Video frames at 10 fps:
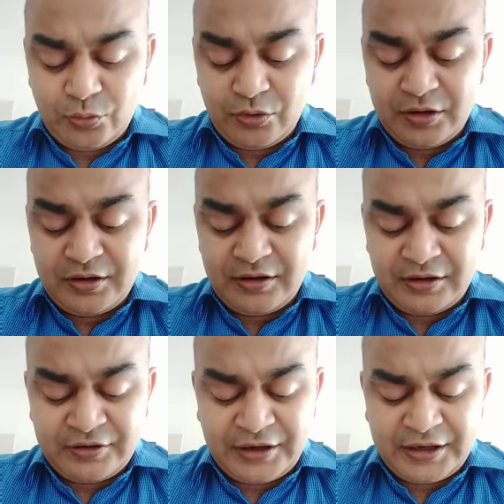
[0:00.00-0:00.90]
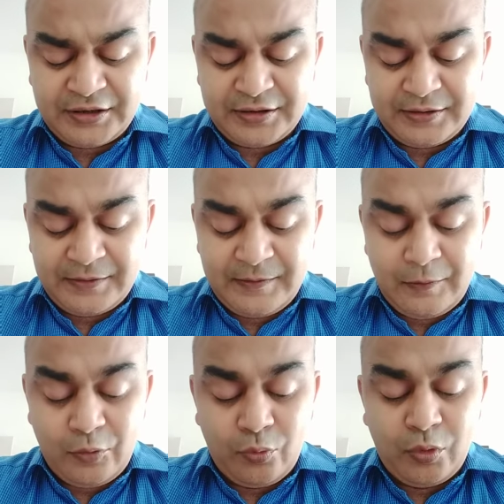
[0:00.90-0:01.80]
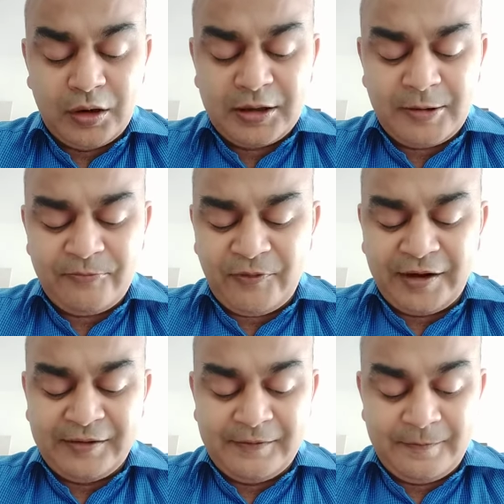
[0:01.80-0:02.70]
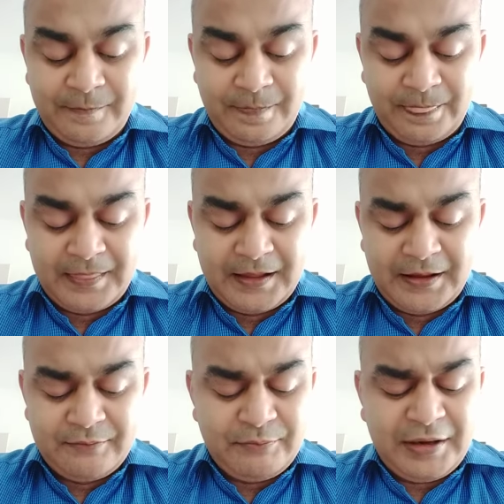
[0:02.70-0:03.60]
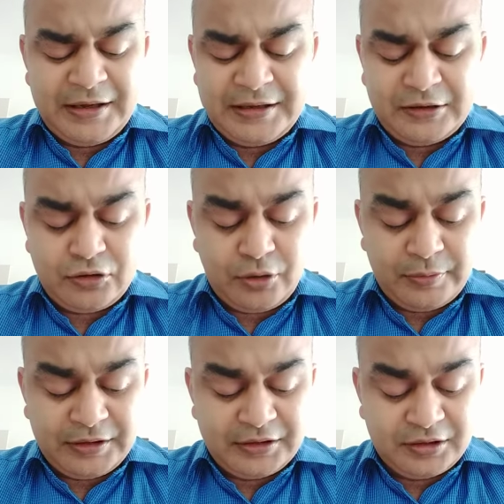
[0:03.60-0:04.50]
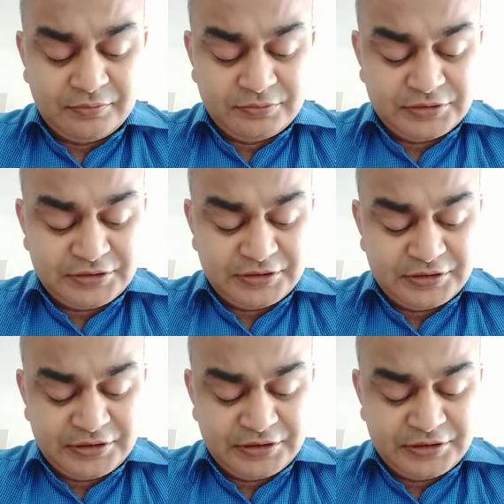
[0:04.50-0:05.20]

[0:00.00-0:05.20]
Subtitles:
were a cricket World Cup final. Many economic terms,